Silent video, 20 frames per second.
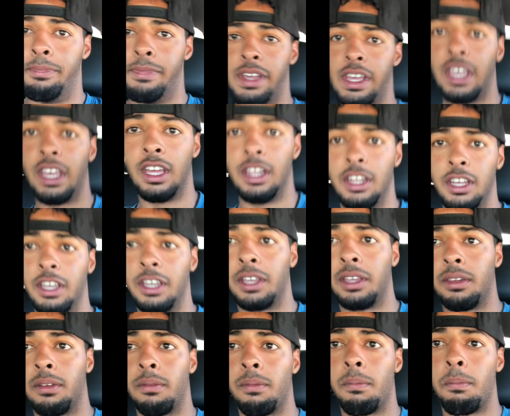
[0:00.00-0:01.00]

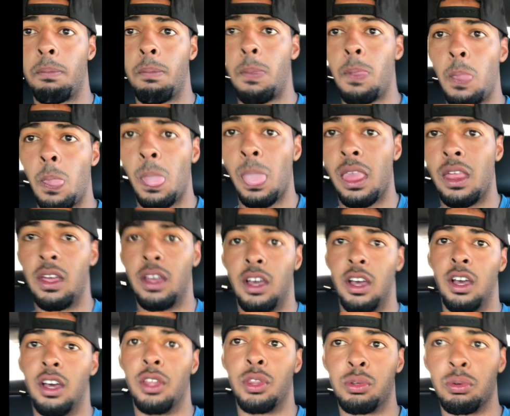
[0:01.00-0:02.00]
hitting,
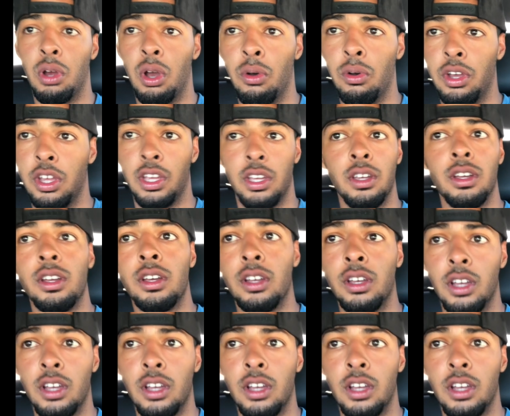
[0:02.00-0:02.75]
throwing.